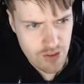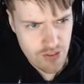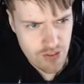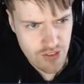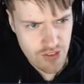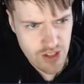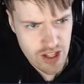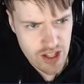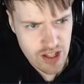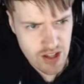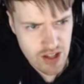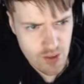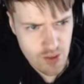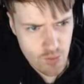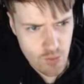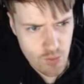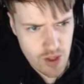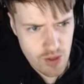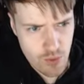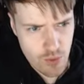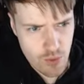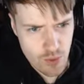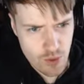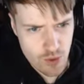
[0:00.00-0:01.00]
I think
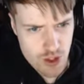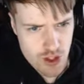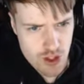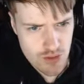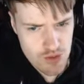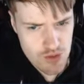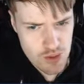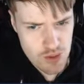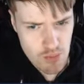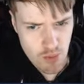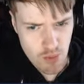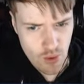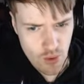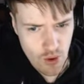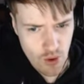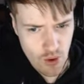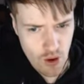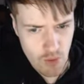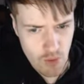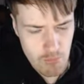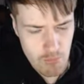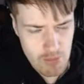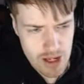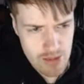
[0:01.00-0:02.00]
we will shove some more
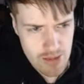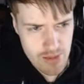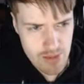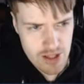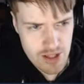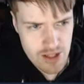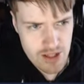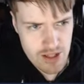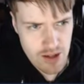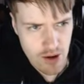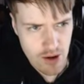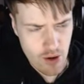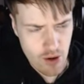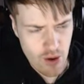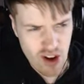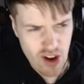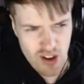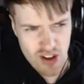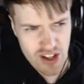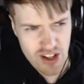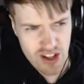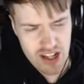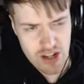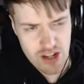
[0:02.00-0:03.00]
on maybe. Oh,
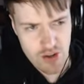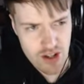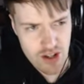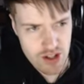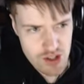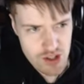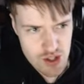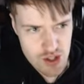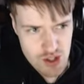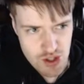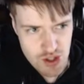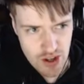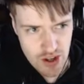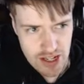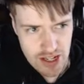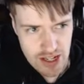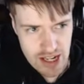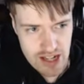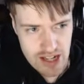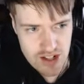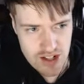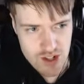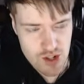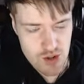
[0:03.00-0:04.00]
I'll let you guys decide
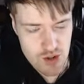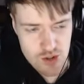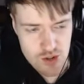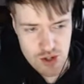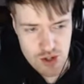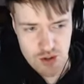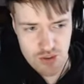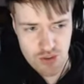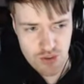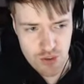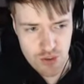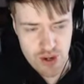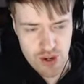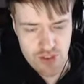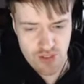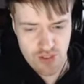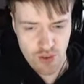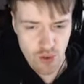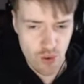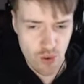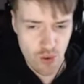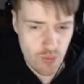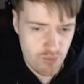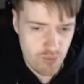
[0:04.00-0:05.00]
again. So two, three,
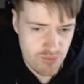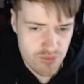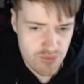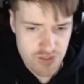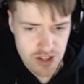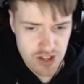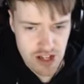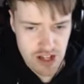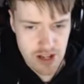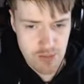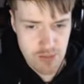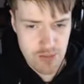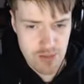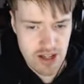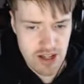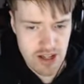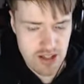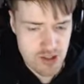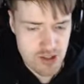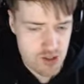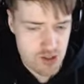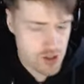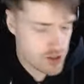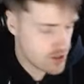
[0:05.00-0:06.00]
four. Take your
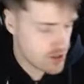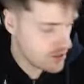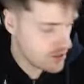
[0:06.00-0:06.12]
picks.